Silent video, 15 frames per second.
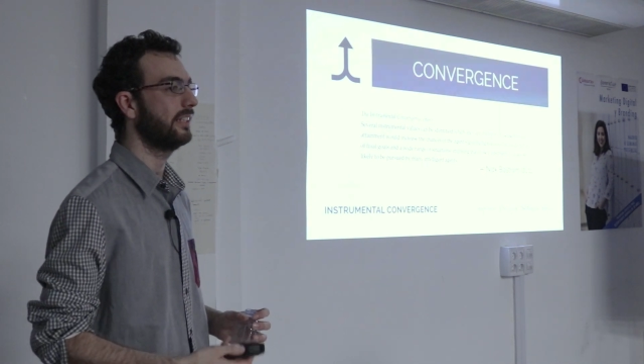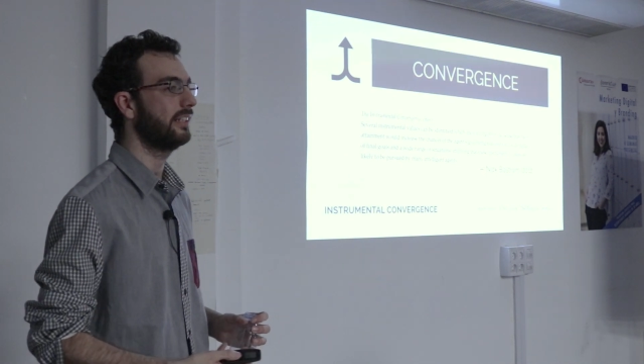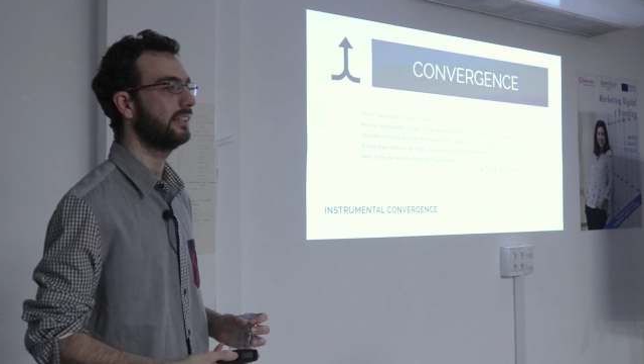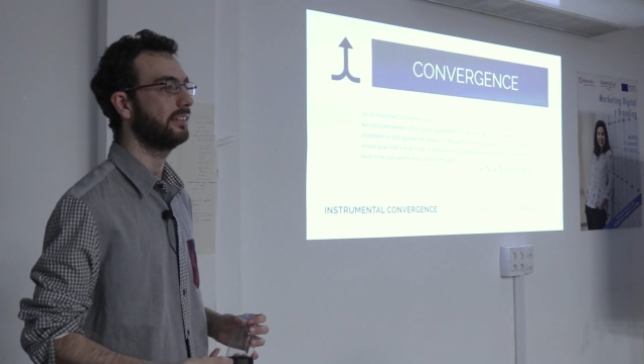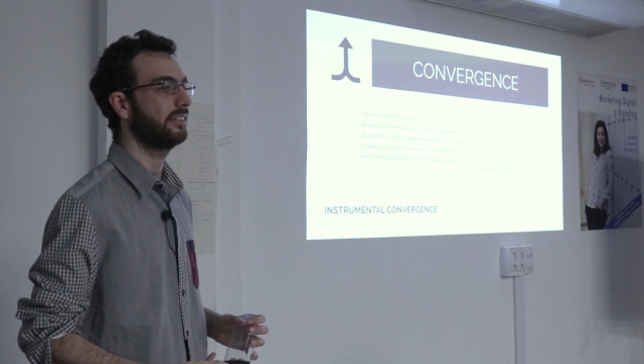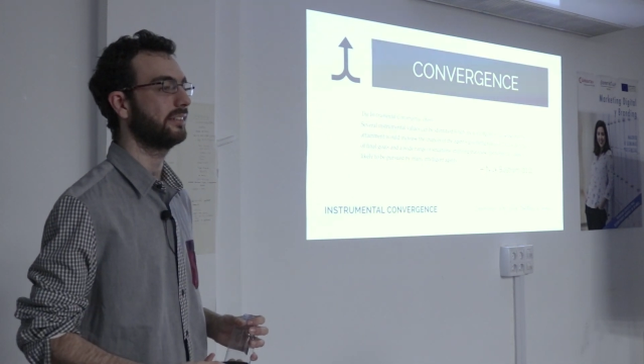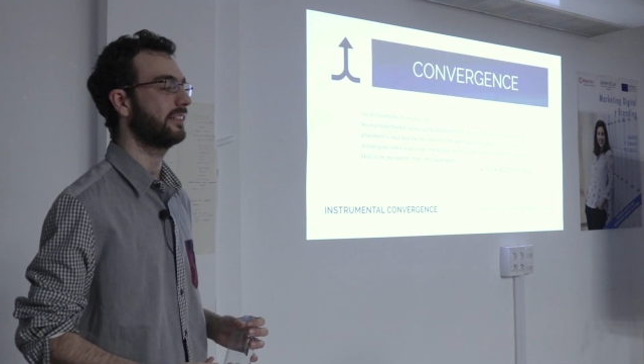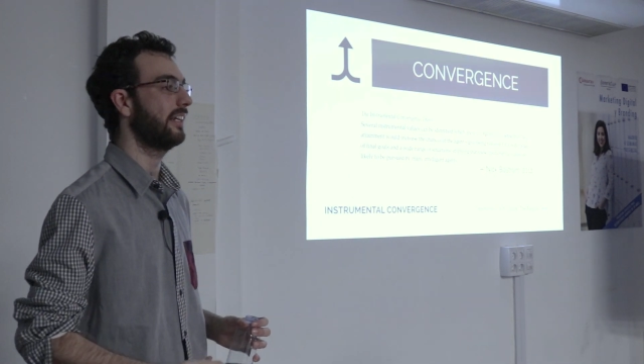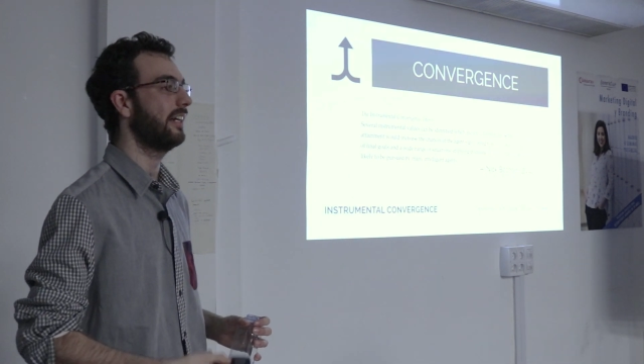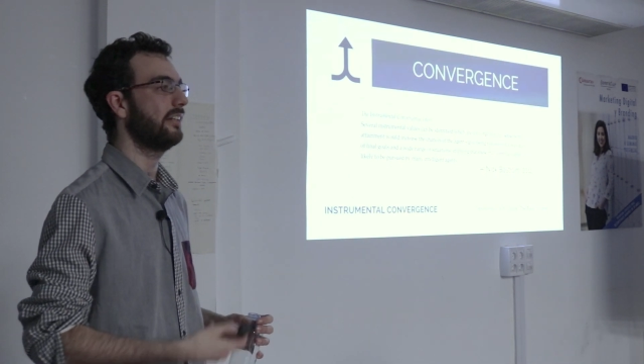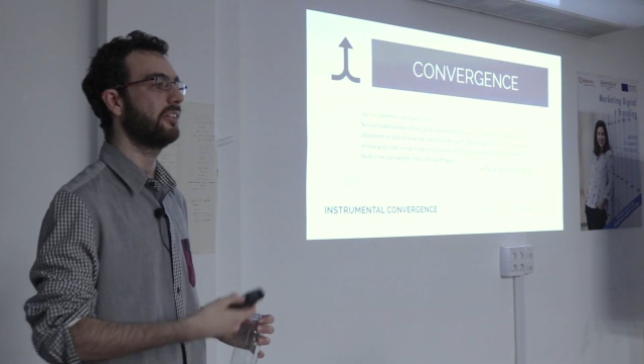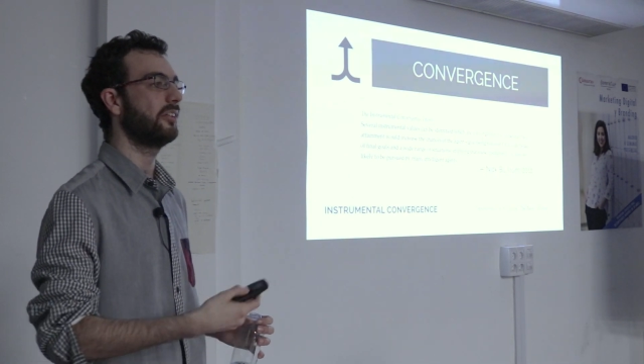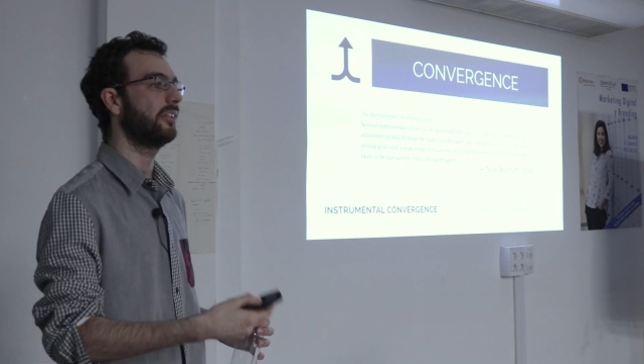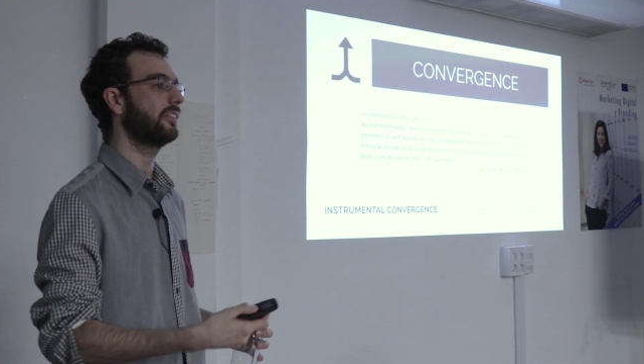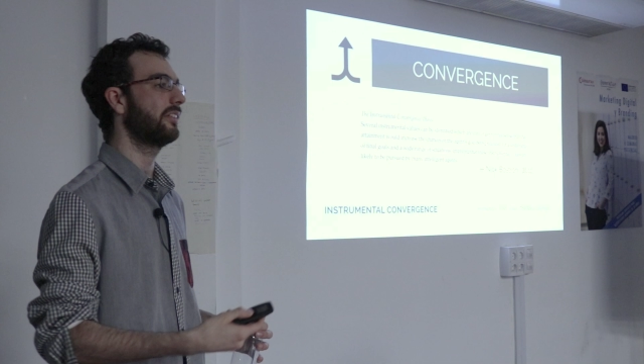align that,
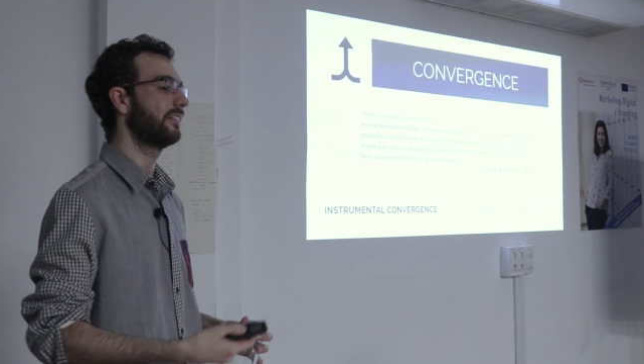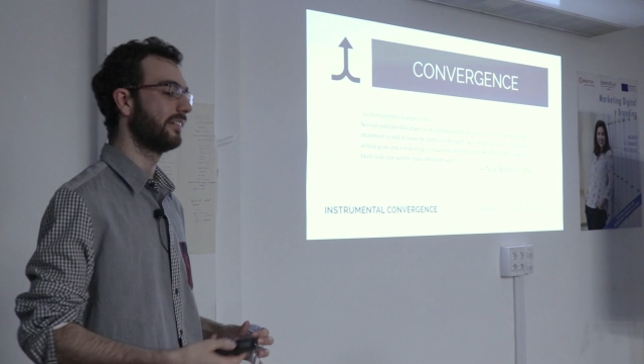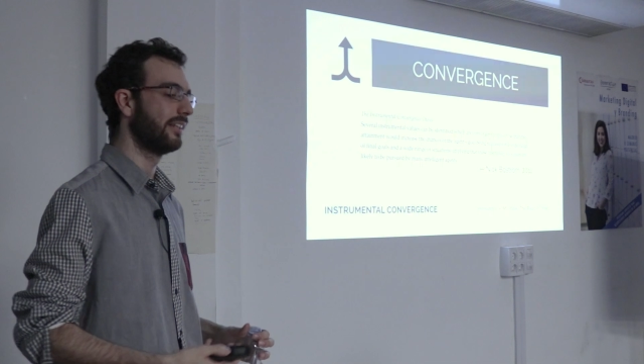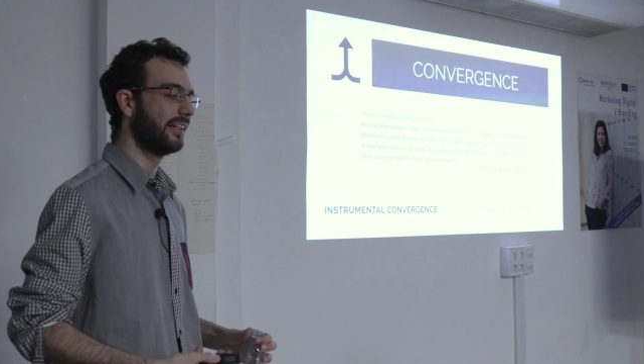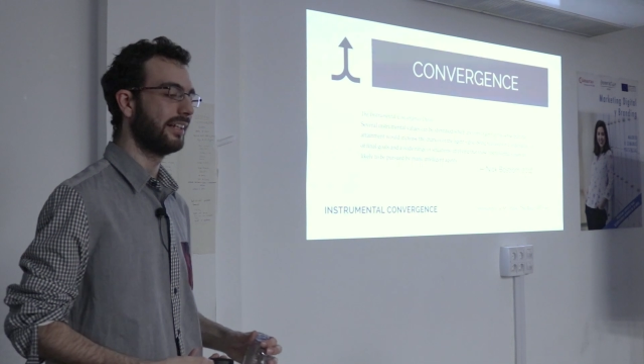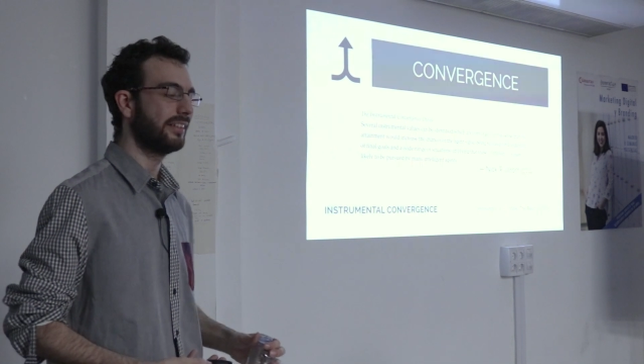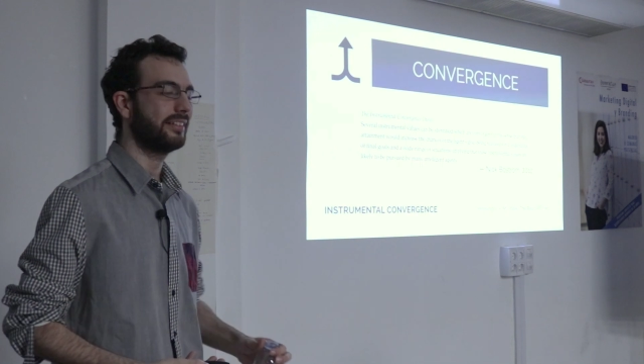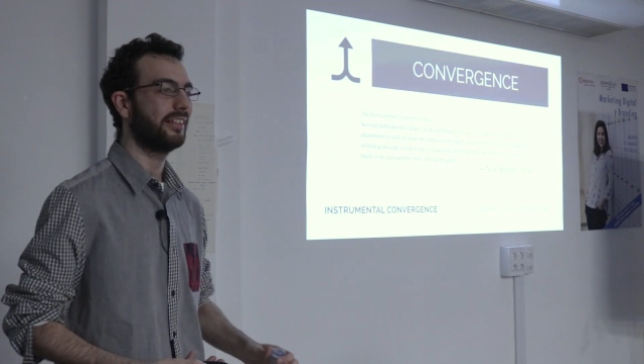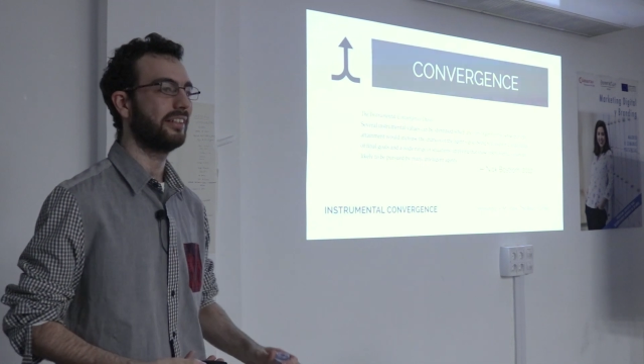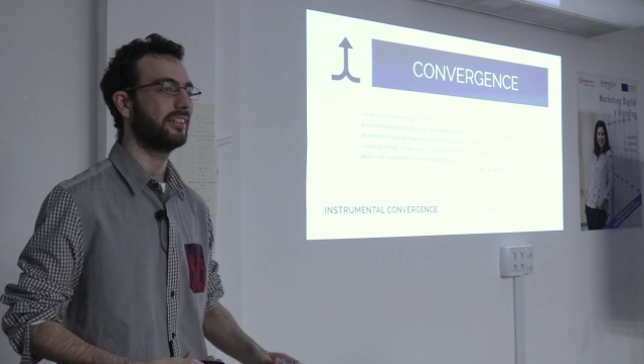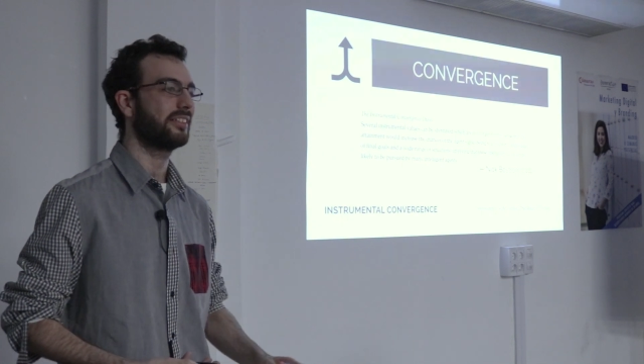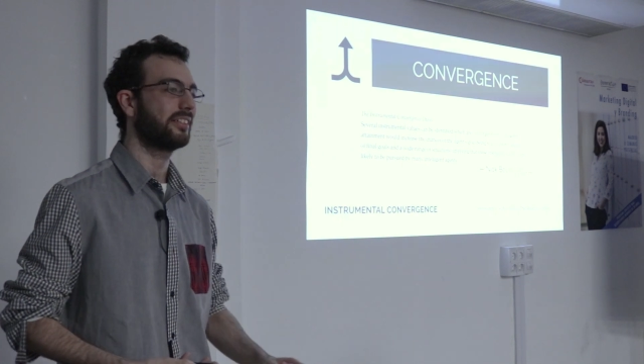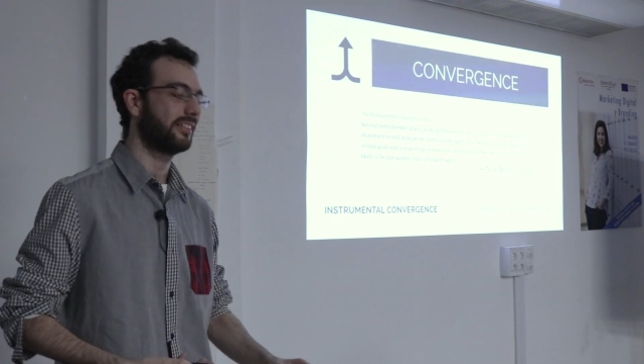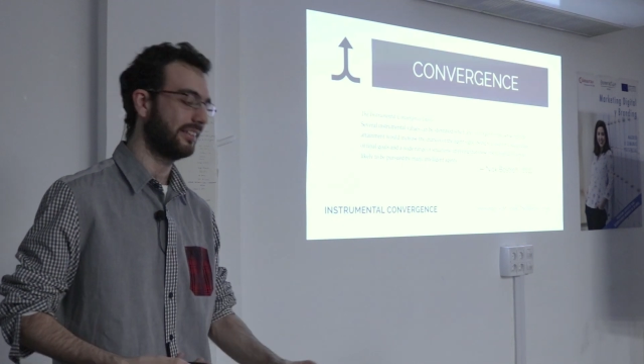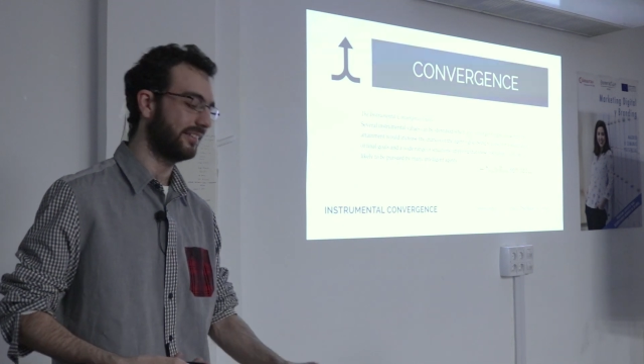and not tell
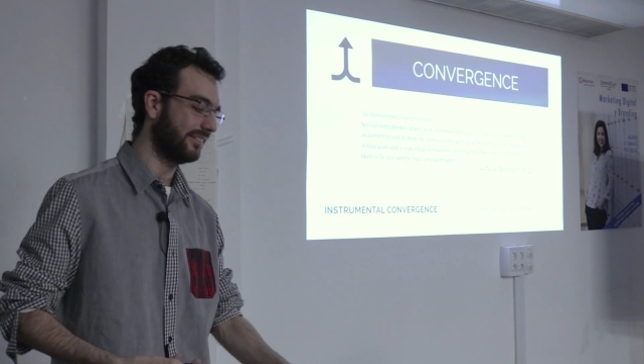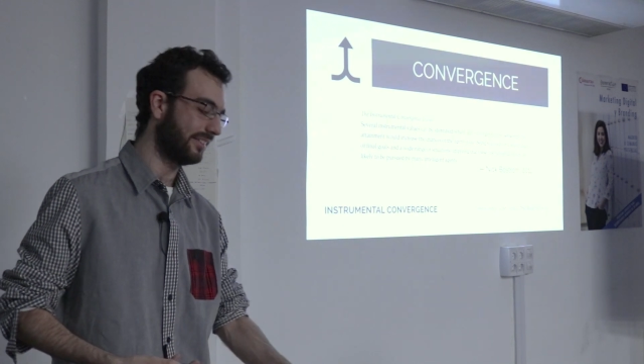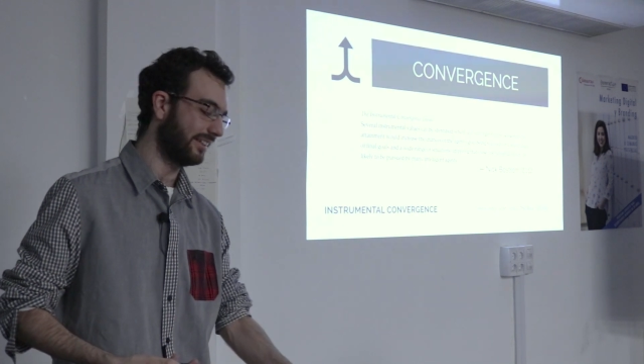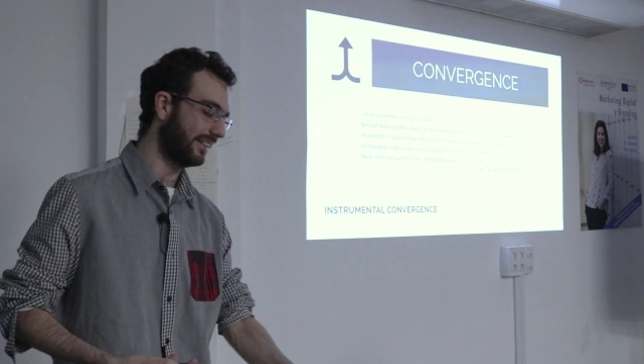us